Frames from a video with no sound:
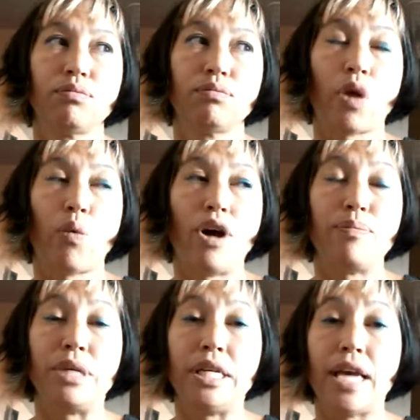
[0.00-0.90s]
want to
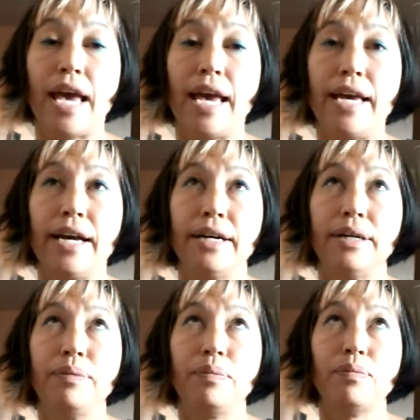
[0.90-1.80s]
be a
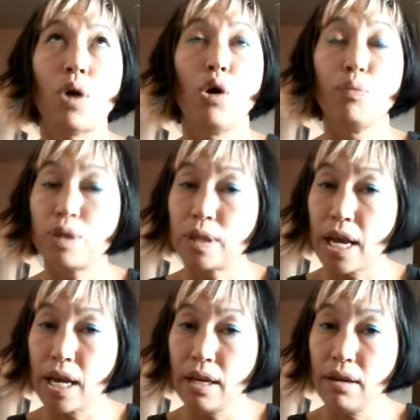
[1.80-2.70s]

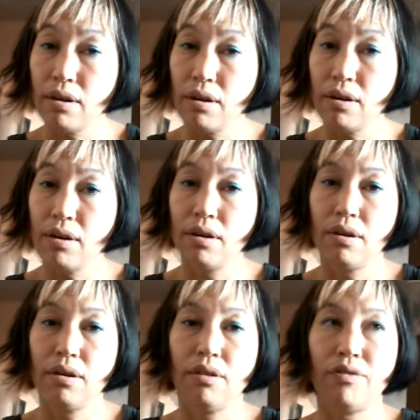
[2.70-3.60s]
homestay
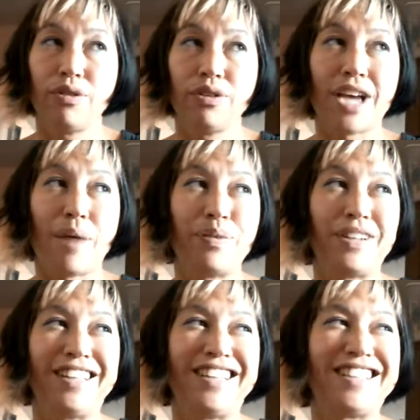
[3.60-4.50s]
for
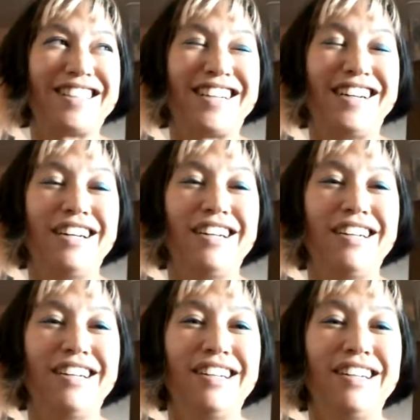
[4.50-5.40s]
Japanese
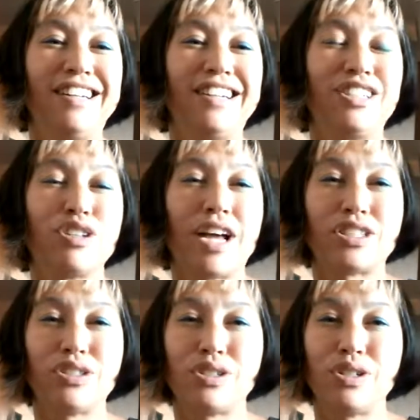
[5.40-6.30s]
international
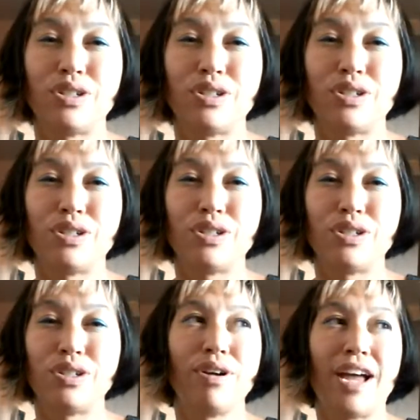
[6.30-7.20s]
students.
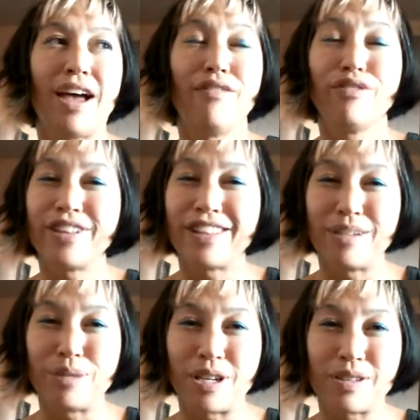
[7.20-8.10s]
However,
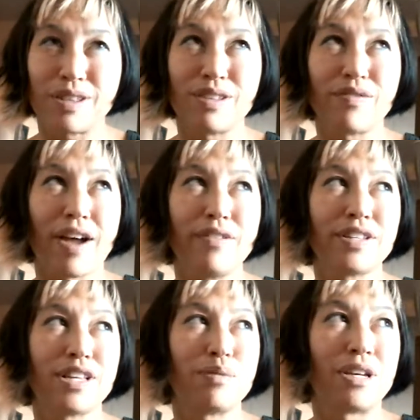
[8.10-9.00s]
everything because of this
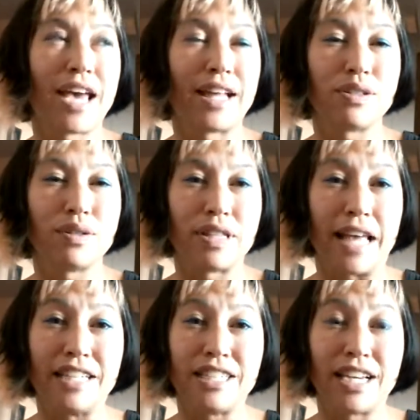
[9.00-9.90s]
virus has been canceled in
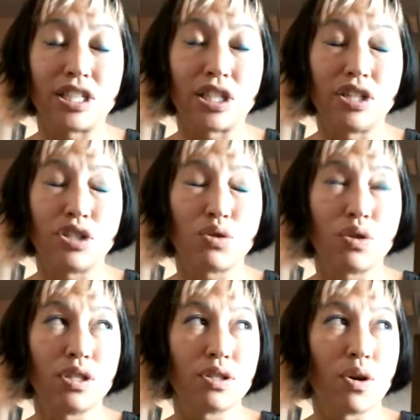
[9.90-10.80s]
the education
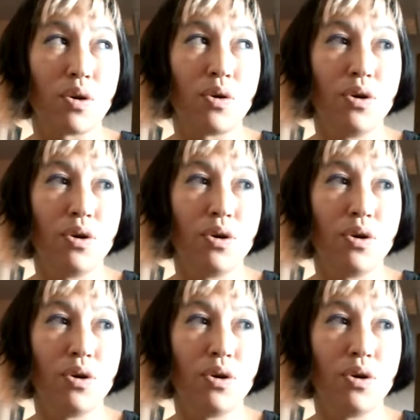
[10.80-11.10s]
industry. So